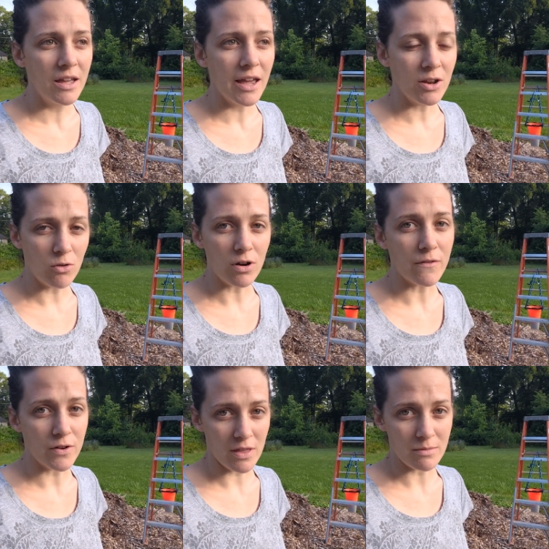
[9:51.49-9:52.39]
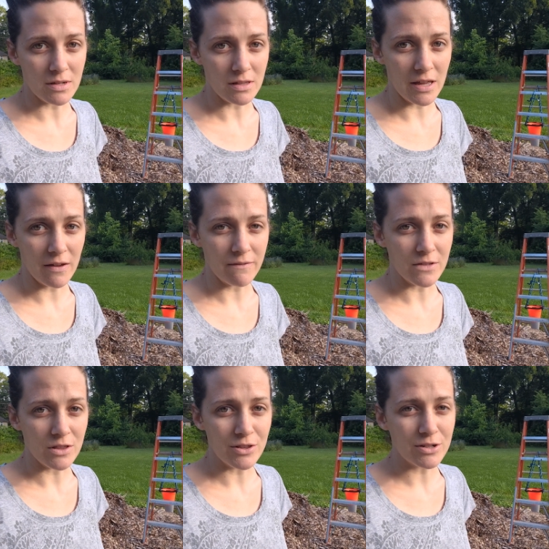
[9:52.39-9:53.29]
in order for them to live.
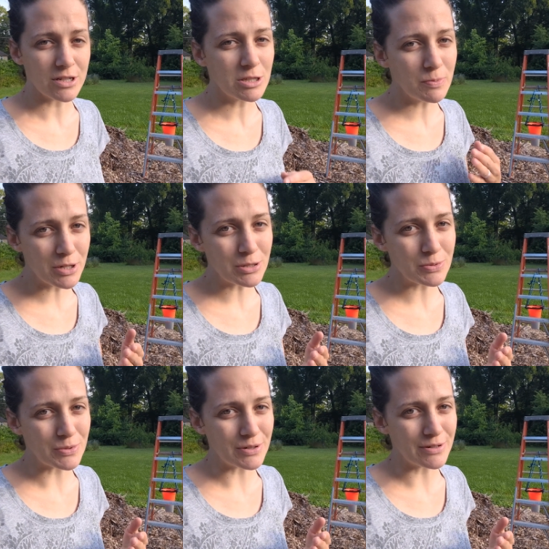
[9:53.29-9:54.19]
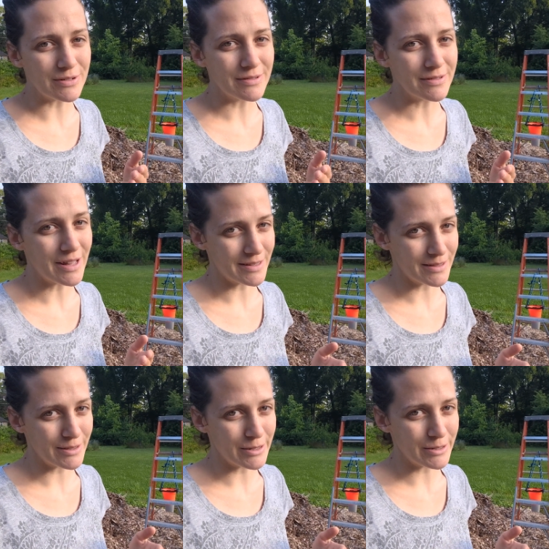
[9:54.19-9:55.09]
And there's a spiritual
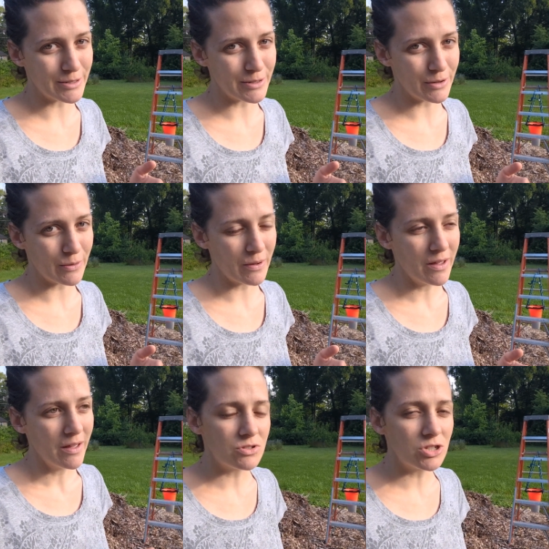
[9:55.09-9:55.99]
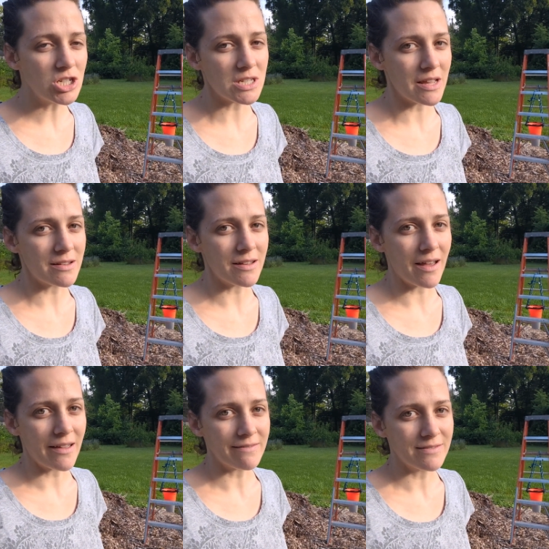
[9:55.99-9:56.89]
lesson there too. Jesus had to
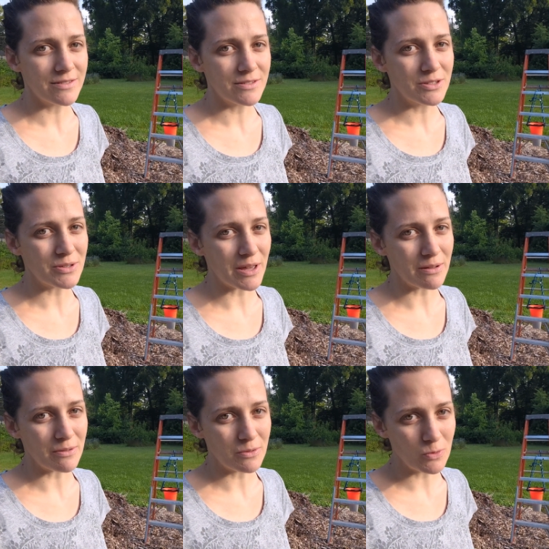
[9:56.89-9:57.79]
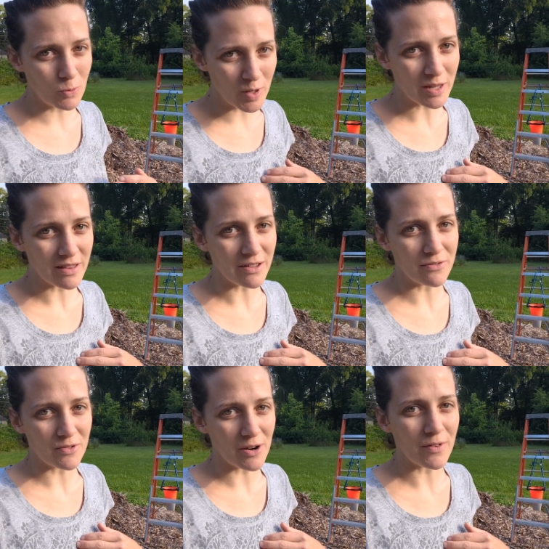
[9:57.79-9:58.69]
die so that we could live
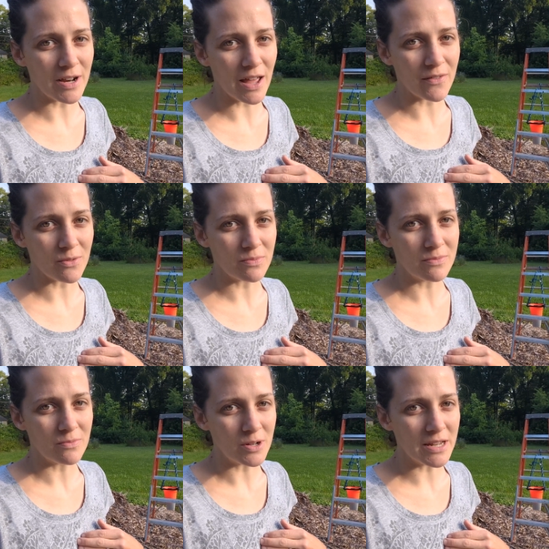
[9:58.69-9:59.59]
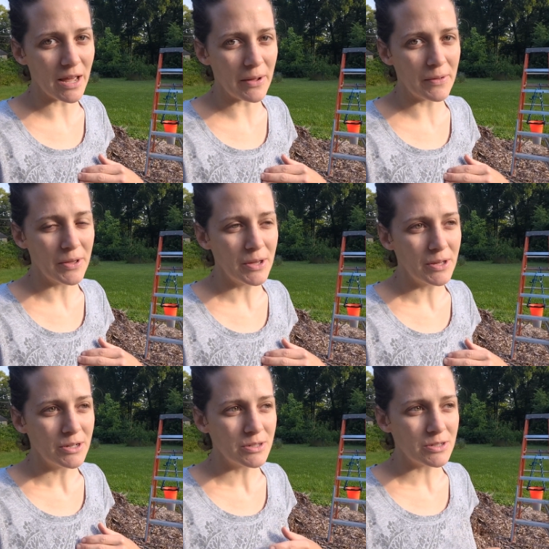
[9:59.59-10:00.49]
forever in heaven one day.
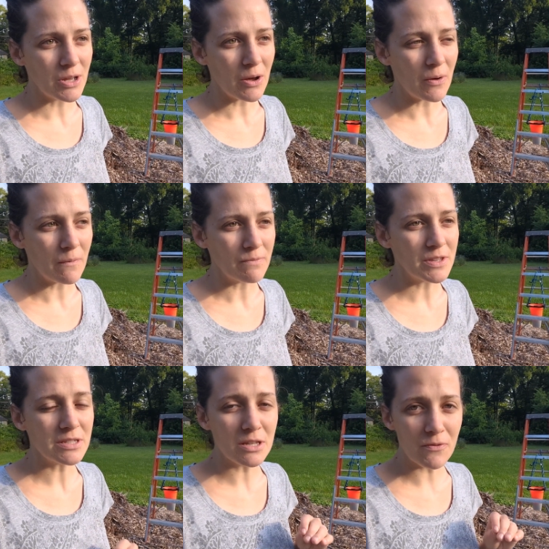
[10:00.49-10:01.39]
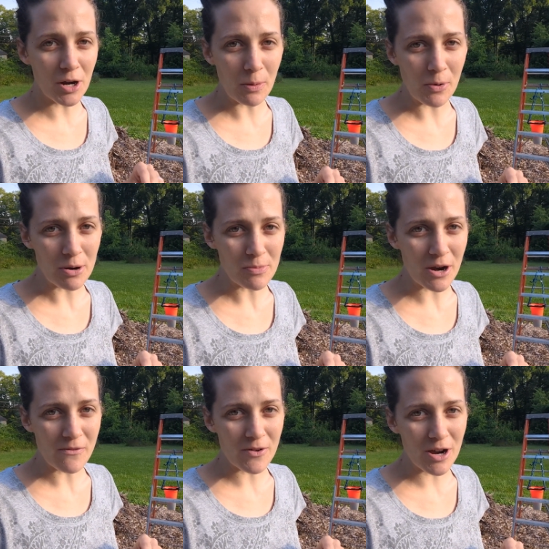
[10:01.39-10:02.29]
So this is a very important
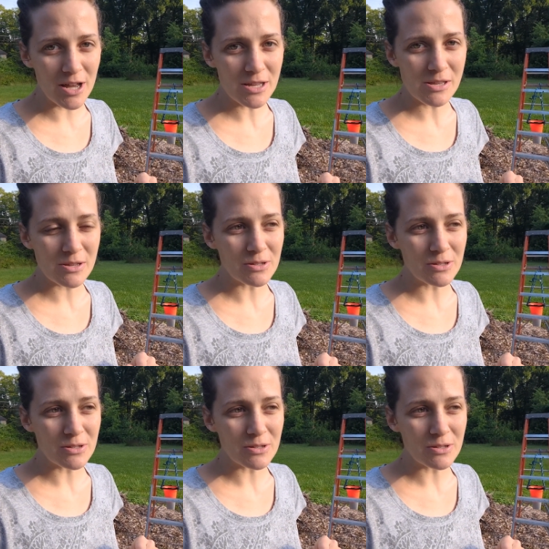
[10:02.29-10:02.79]
part for us.